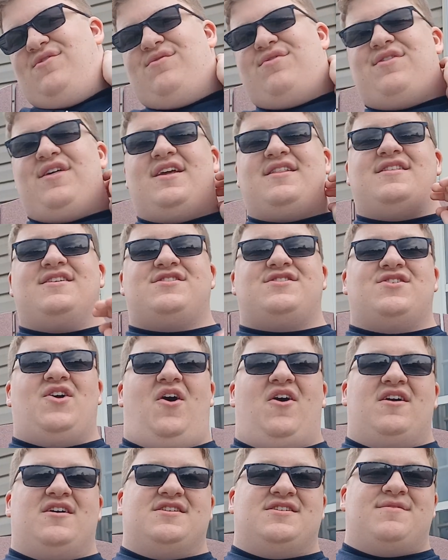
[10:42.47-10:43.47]
think this
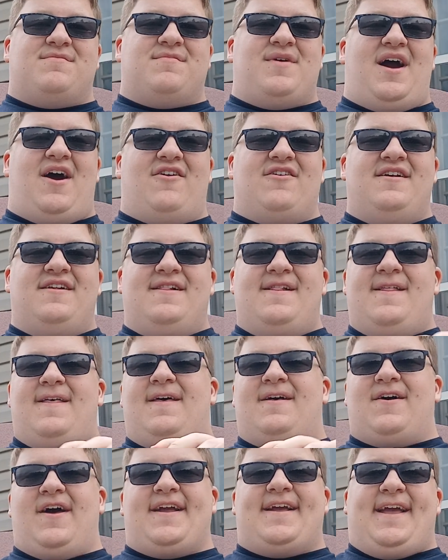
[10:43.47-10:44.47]
song is about?
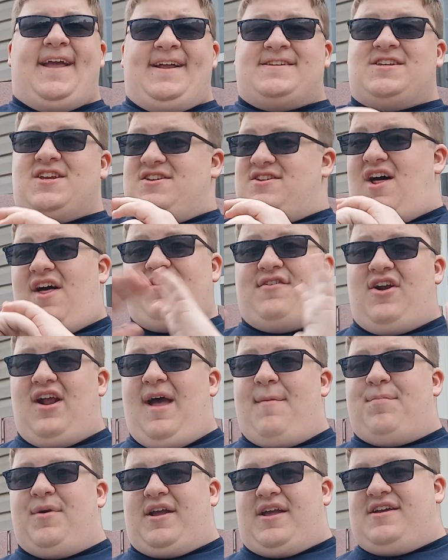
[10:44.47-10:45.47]
Like, it's another
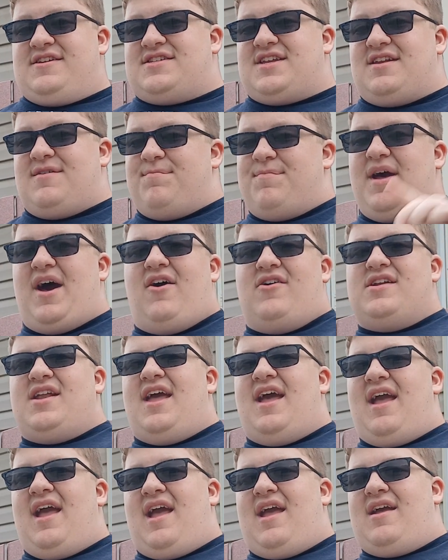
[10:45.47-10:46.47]
epic. Is it about
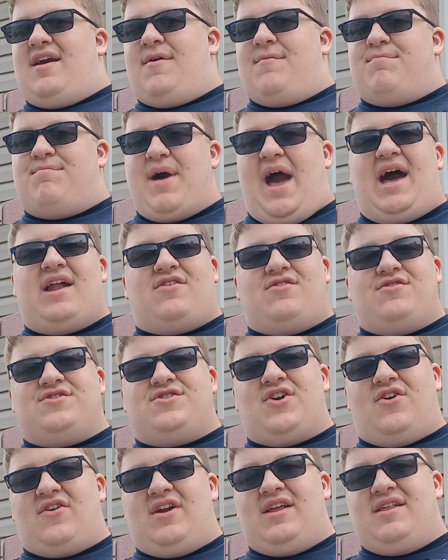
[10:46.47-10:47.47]
a battle
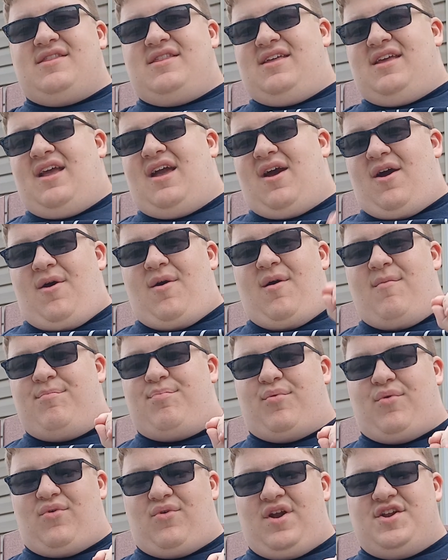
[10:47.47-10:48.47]
during the
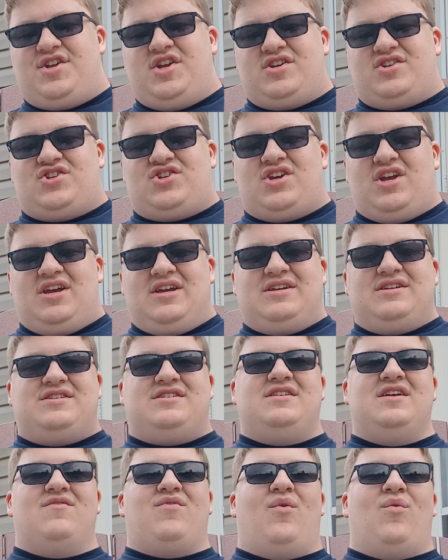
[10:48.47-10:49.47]
British
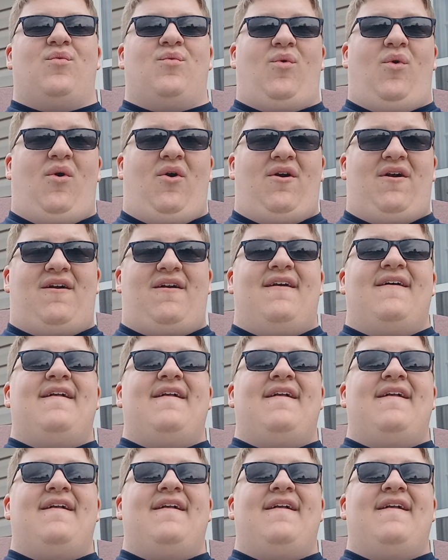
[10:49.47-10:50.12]
Civil War?